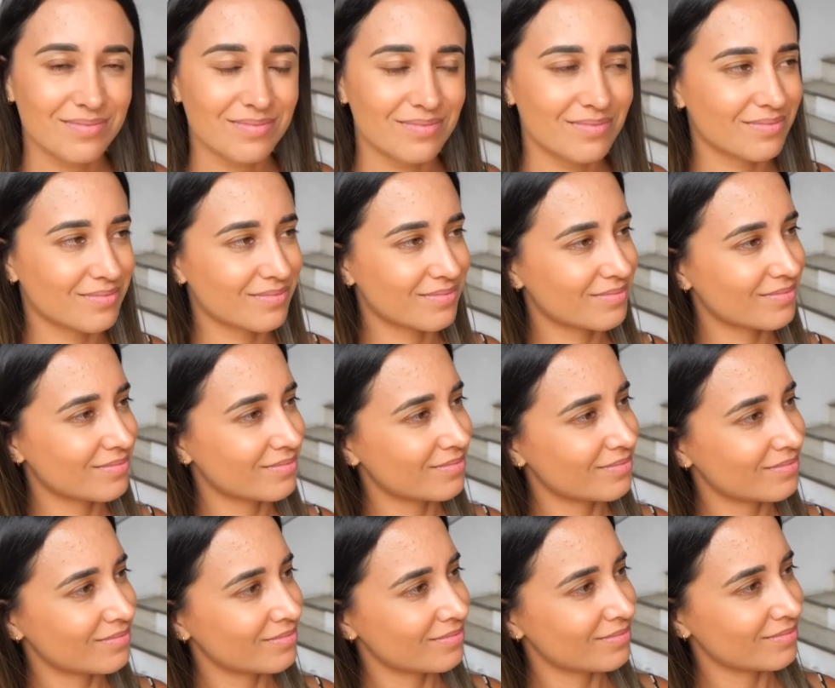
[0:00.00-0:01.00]

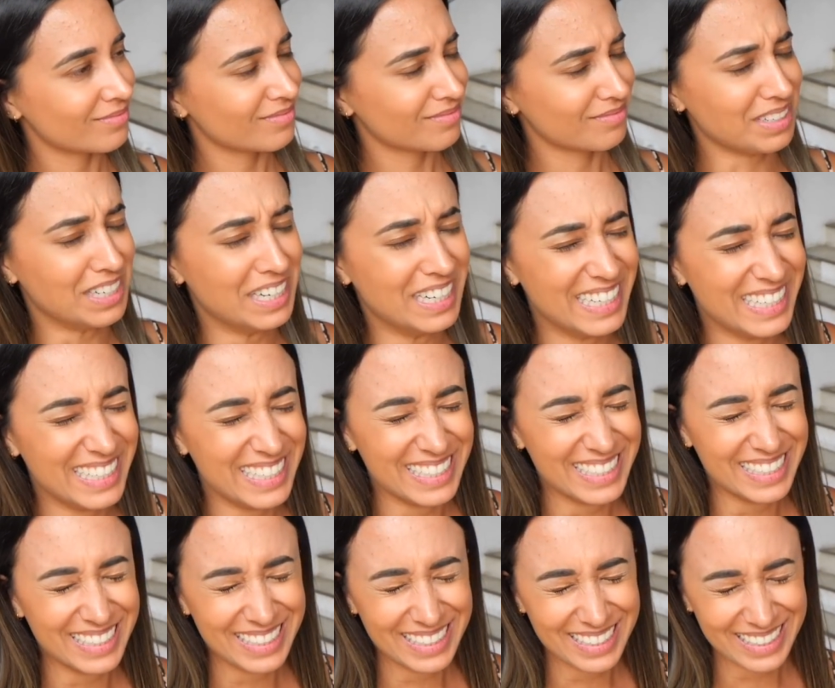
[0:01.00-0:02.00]

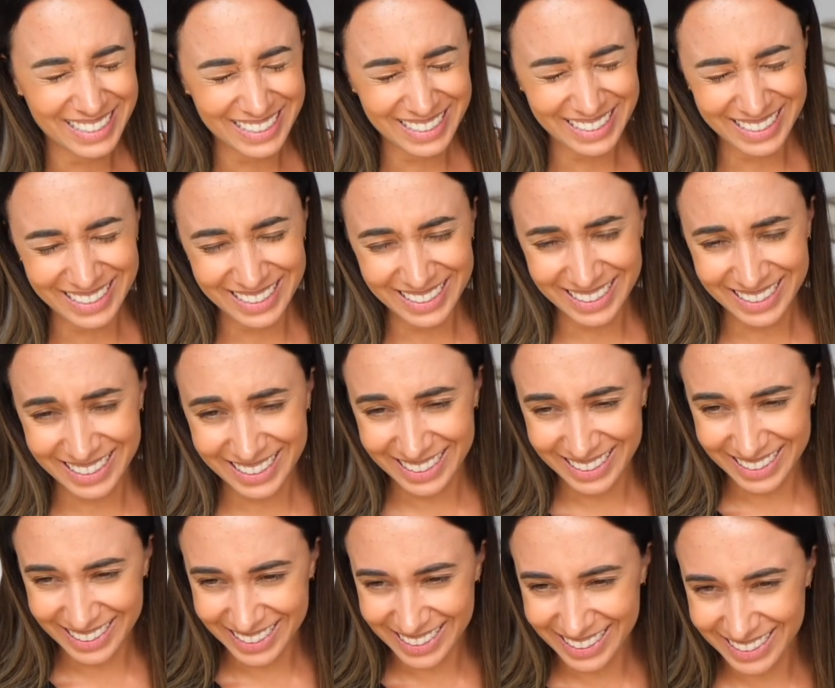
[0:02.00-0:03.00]

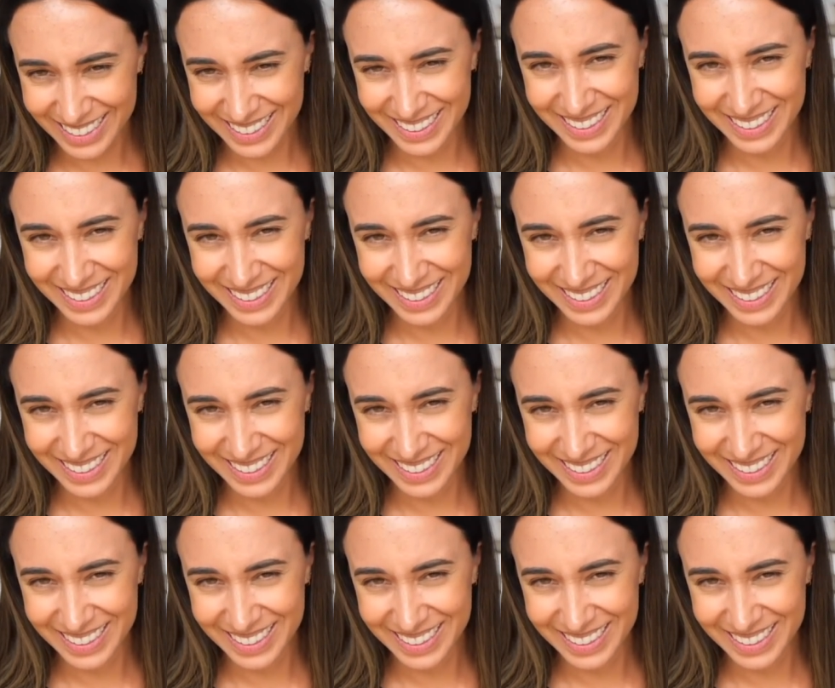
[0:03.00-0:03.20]
(silent)